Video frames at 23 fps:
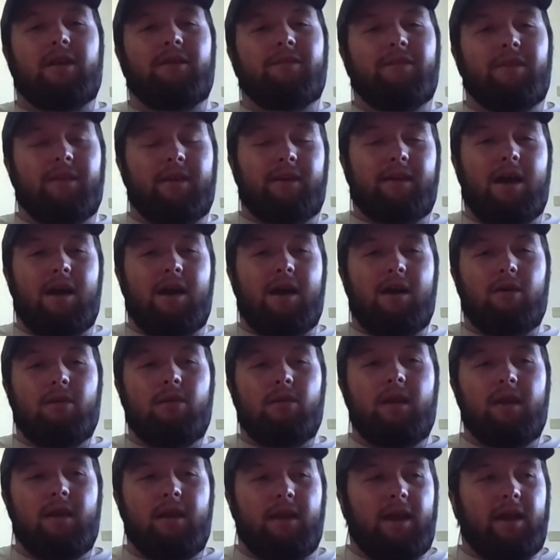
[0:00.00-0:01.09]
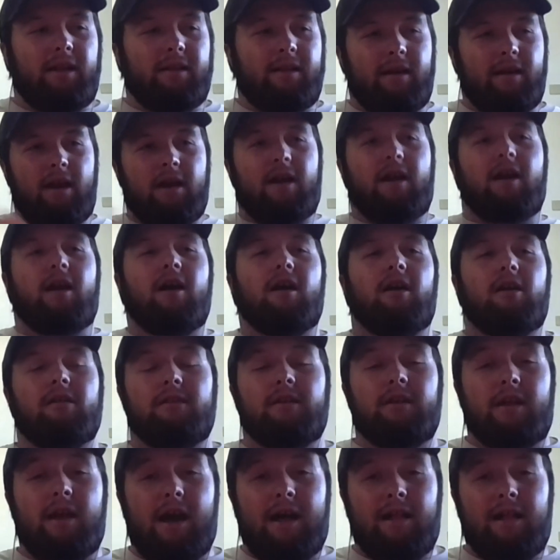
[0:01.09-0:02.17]
everything down, and like our car-
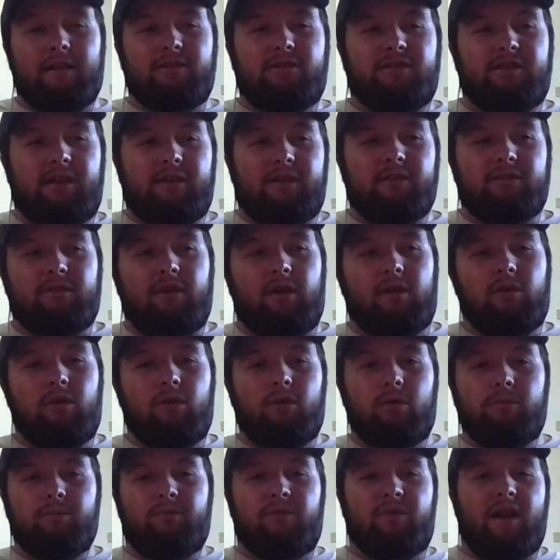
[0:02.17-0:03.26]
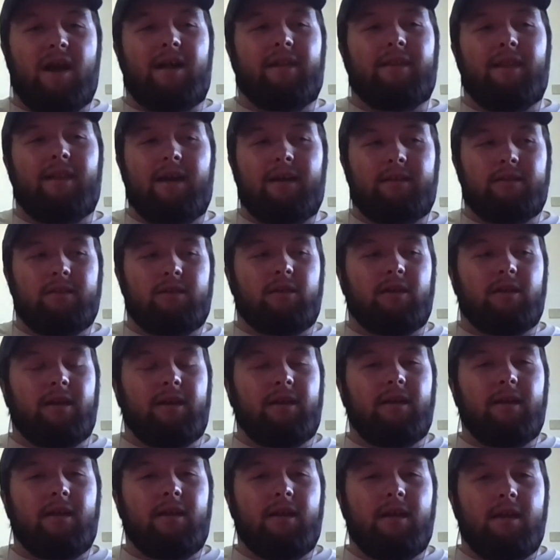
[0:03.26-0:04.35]
college sent us all home for online
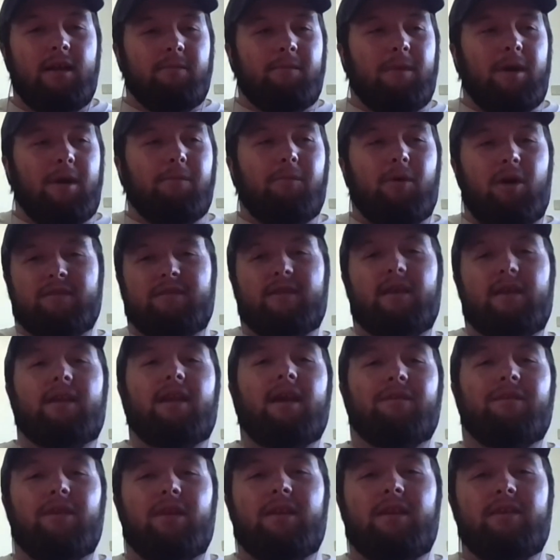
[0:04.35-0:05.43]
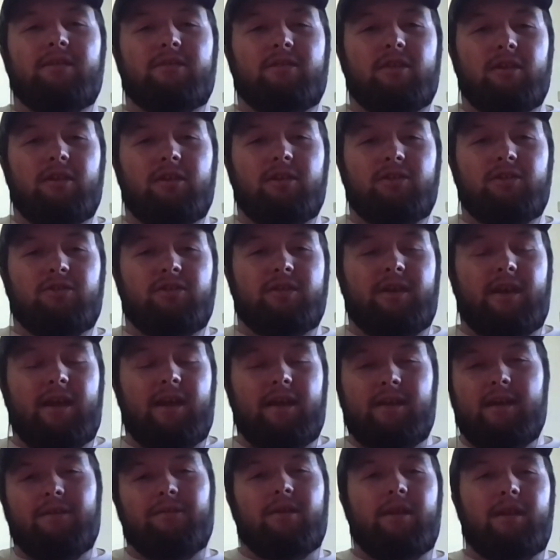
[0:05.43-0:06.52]
learning. My boss had to have a knee surgery. He
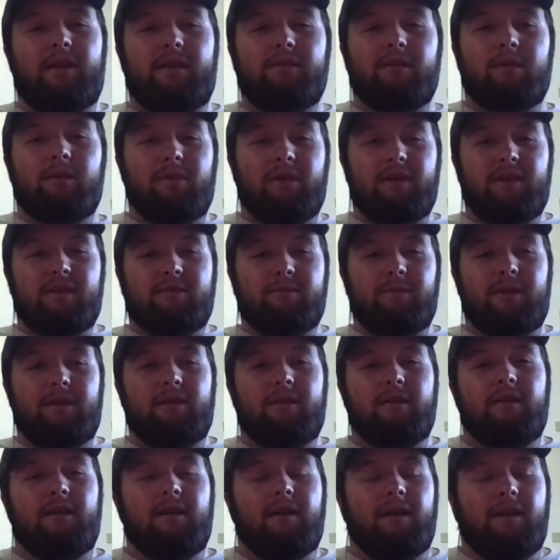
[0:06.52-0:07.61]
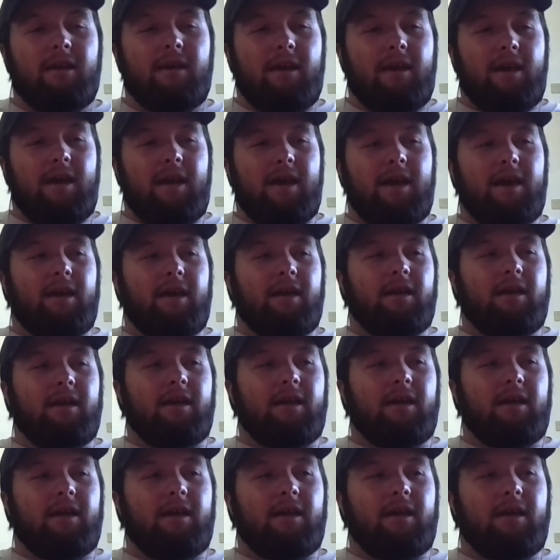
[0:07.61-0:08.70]
had to have a knee replacement. Mm-hmm.
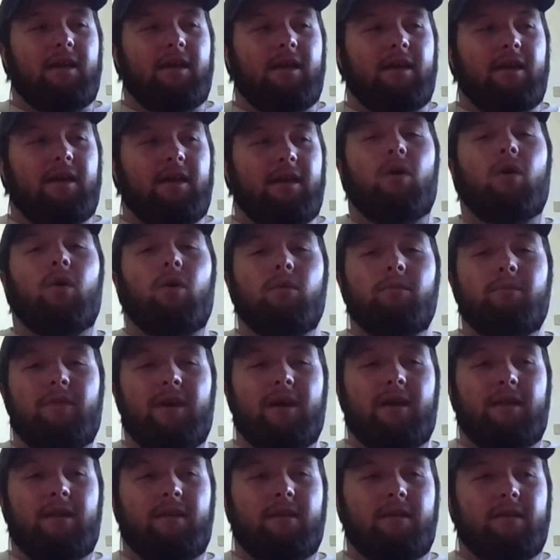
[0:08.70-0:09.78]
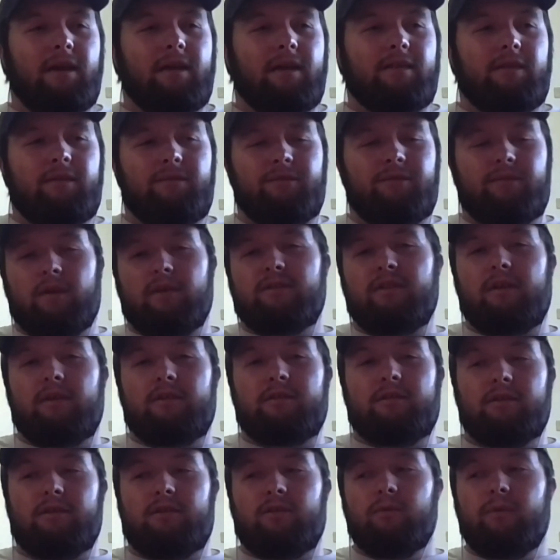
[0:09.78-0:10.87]
And when I went home, then like first
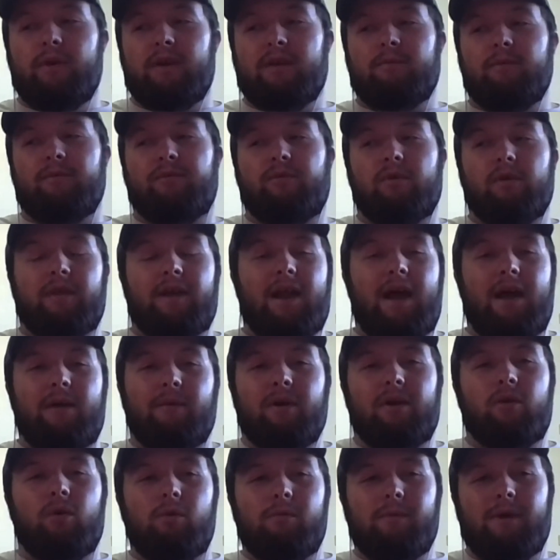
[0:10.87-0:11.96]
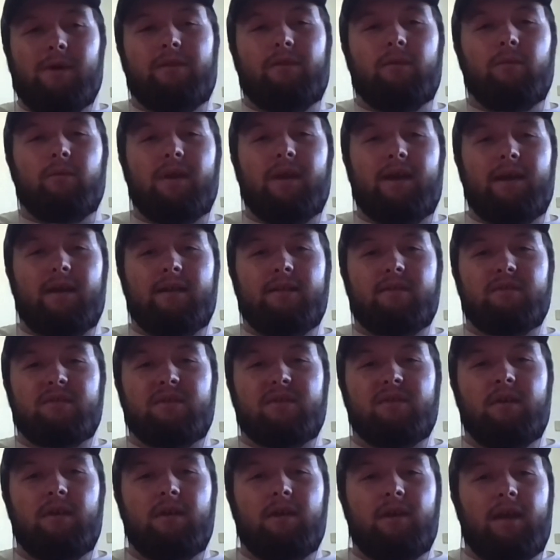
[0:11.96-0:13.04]
the two weeks before that, I went home on the
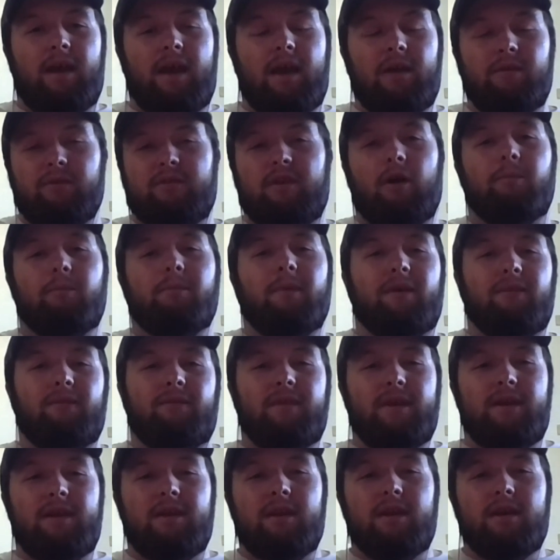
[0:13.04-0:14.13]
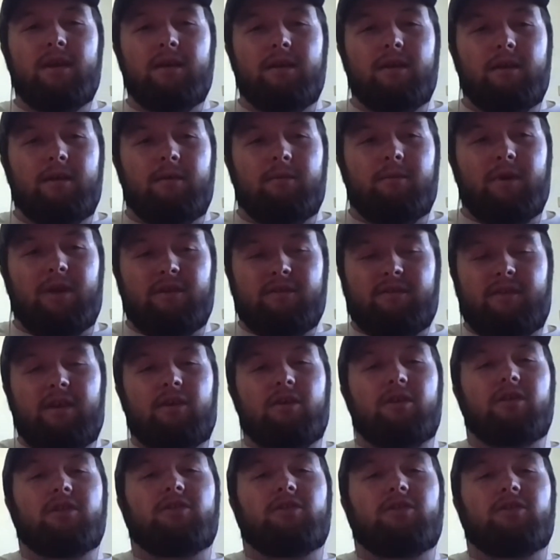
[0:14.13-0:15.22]
weekends and was helping feed because
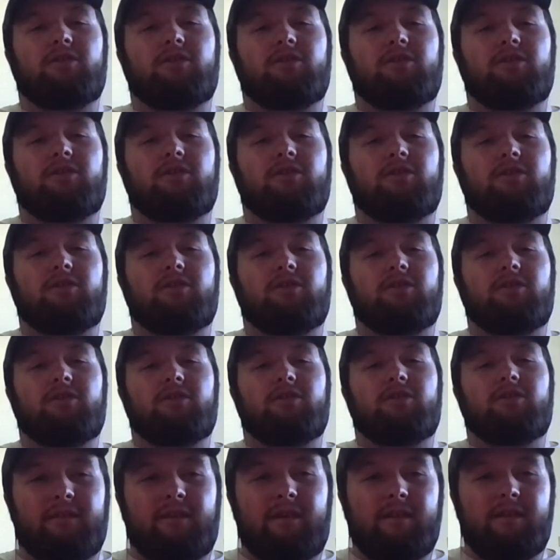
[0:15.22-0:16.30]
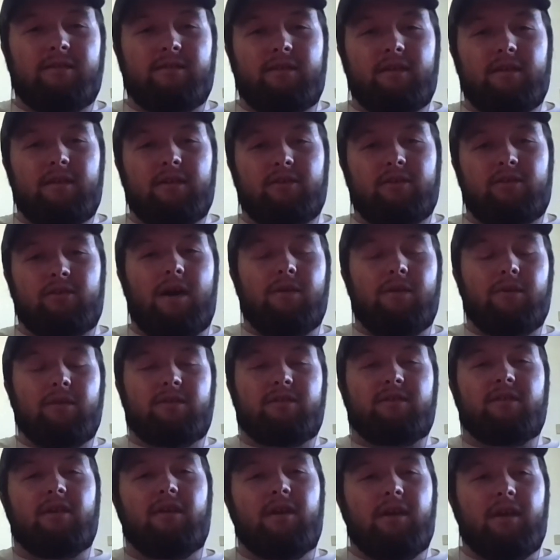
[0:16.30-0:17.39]
he couldn't drive tractor or skid steer. So I
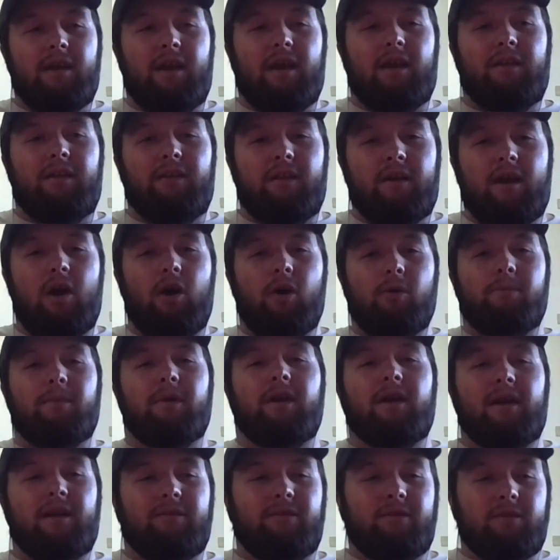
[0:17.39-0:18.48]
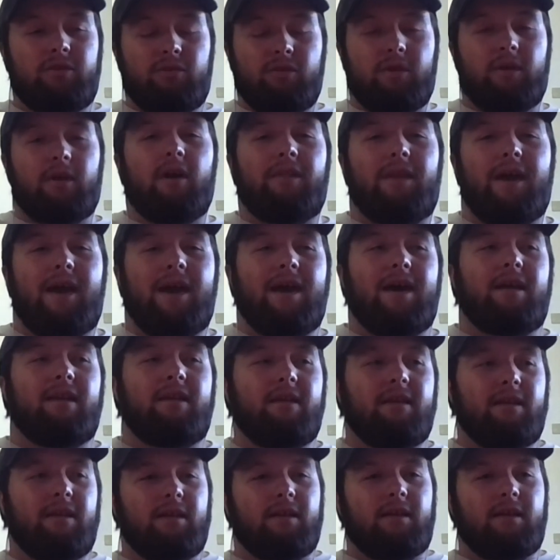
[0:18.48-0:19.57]
was mm-hmm. in there helping and doing all that.